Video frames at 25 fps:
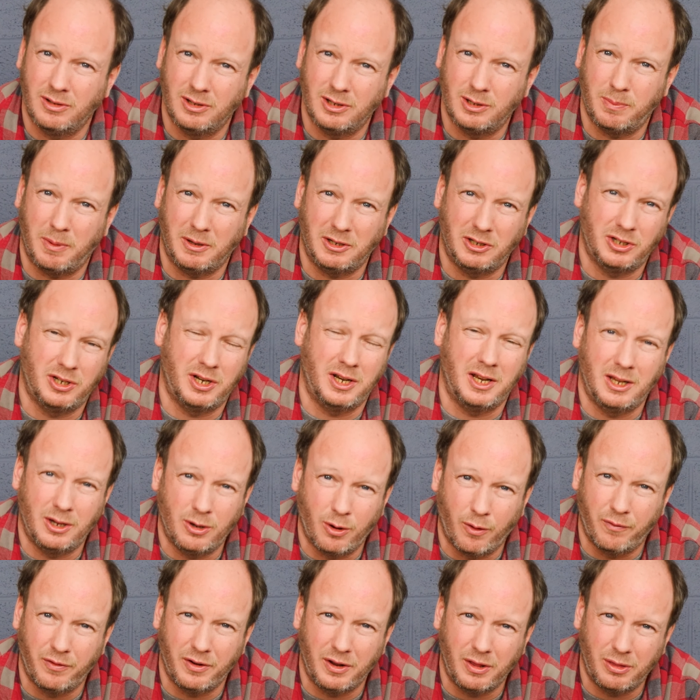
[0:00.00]
specialty
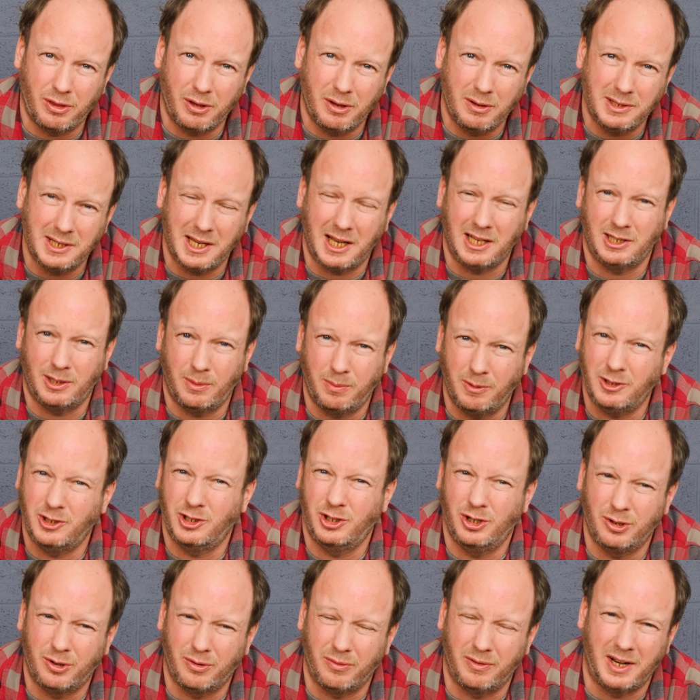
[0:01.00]
coffee enthusiasts to put
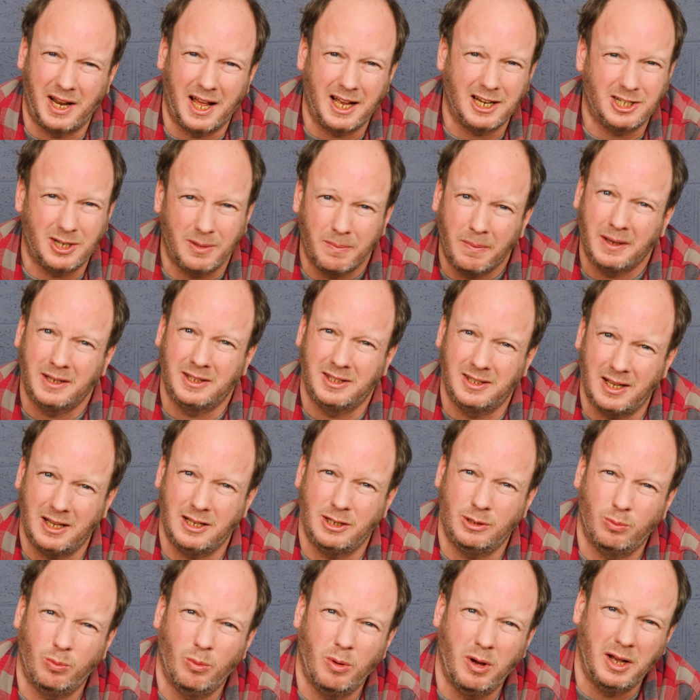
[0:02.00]
sugar in it. It actually makes it
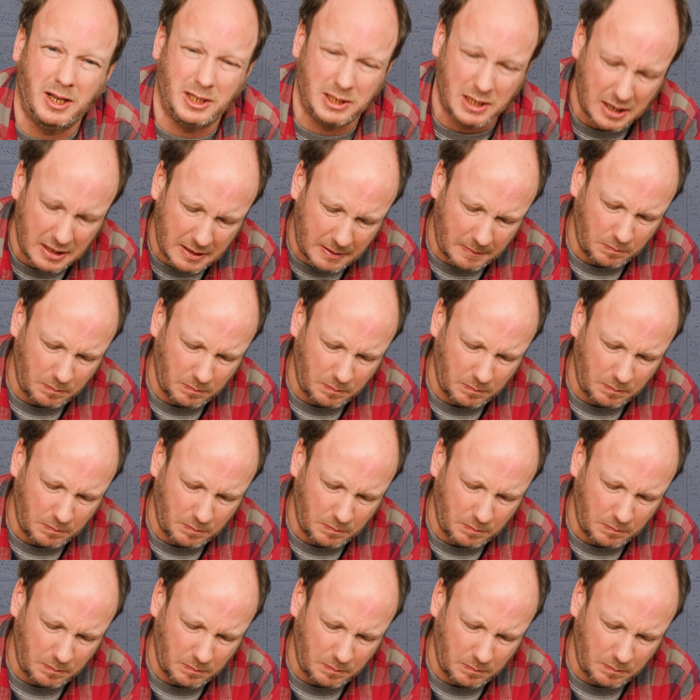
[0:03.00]
taste worse.